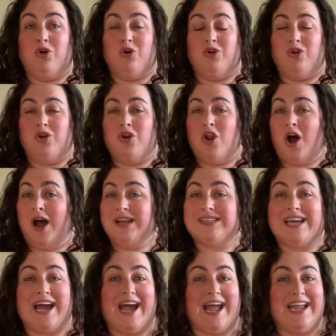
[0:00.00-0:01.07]
not
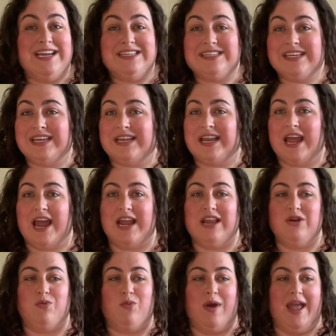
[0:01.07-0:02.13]
tight in
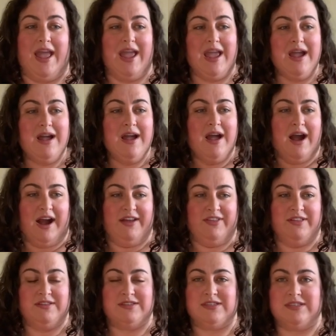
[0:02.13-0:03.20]
any way. I
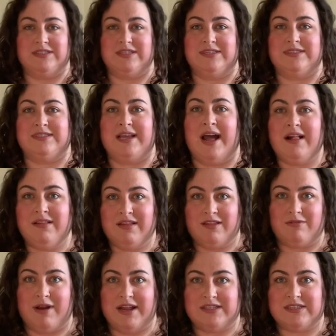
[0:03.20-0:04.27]
think this is exactly the
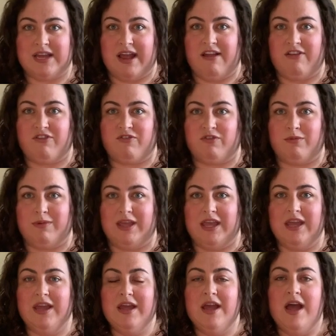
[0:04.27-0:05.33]
right size for
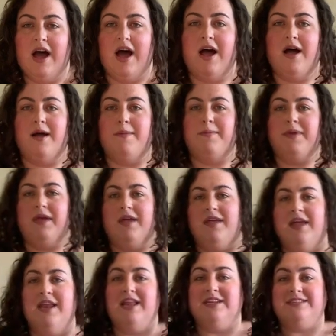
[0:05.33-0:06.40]
me.
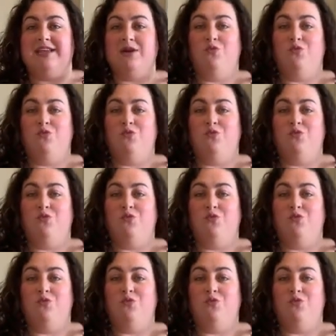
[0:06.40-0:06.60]
It is a